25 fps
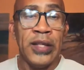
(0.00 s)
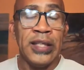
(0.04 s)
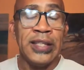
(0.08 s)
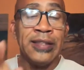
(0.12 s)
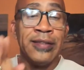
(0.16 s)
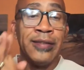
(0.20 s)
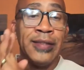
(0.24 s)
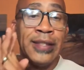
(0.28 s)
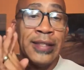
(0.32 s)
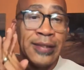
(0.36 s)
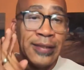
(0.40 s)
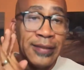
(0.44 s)

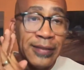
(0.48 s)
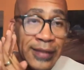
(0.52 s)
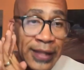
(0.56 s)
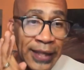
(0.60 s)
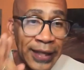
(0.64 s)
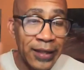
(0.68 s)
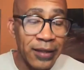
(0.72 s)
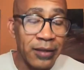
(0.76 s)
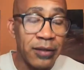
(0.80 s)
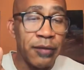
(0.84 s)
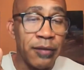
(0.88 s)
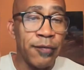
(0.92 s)
is
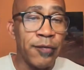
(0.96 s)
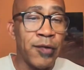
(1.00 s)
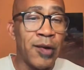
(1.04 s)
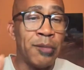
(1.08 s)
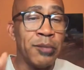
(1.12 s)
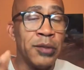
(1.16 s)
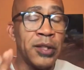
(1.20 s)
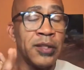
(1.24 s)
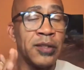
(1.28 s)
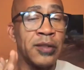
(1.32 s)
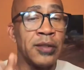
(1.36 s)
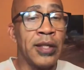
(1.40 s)
distinct
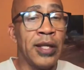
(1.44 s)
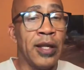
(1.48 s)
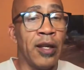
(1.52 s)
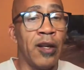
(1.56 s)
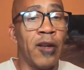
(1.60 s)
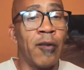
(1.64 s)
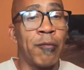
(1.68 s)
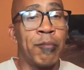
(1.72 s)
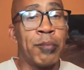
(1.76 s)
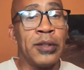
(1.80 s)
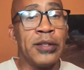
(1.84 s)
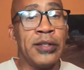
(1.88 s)
from the
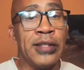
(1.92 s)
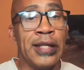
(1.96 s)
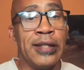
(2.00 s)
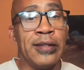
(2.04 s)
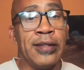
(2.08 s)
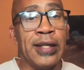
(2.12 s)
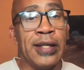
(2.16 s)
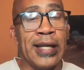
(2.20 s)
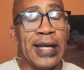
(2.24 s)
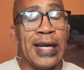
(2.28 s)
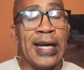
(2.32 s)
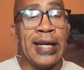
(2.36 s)
skill of
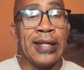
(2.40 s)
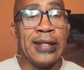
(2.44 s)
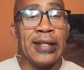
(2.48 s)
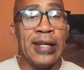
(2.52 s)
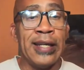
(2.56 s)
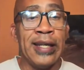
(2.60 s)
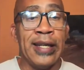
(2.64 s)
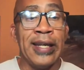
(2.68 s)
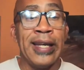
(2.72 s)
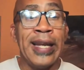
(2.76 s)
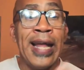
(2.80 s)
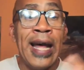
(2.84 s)
presenting at
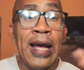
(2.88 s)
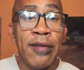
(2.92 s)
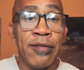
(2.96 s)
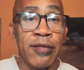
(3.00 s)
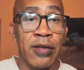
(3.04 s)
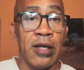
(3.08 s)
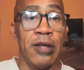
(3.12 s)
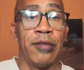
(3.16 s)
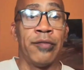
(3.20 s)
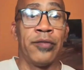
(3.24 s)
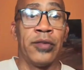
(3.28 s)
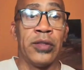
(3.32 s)
a live
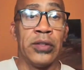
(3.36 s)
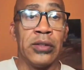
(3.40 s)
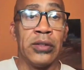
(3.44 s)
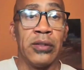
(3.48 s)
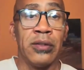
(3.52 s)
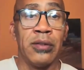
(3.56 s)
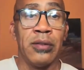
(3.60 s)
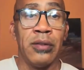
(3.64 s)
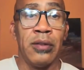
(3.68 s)
conference.